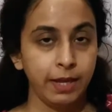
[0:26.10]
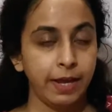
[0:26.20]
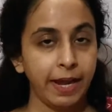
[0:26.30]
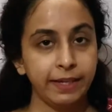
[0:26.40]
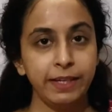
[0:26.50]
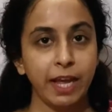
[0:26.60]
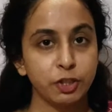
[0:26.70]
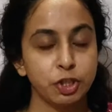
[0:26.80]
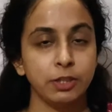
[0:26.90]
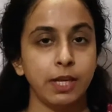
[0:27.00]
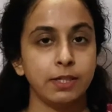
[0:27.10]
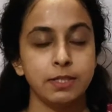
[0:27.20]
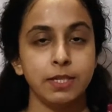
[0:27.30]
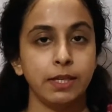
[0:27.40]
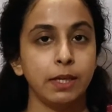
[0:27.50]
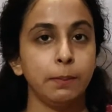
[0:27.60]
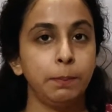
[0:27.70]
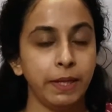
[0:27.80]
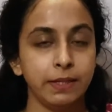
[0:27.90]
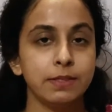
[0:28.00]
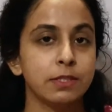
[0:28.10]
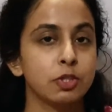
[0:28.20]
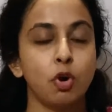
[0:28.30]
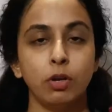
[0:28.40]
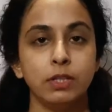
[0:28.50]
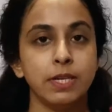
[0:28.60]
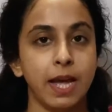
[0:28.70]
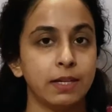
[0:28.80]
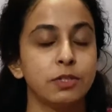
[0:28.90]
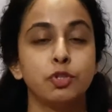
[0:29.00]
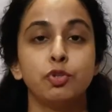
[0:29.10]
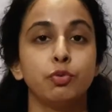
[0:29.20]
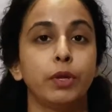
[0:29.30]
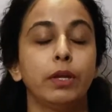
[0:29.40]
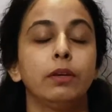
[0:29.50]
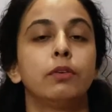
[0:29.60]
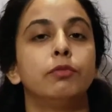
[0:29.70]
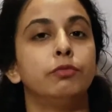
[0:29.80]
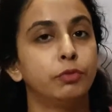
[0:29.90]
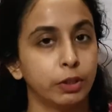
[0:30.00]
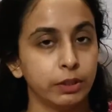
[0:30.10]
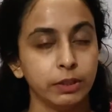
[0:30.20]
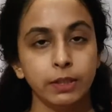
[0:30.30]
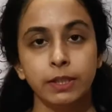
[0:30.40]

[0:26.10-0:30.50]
Any action that is taking place is called as doing word.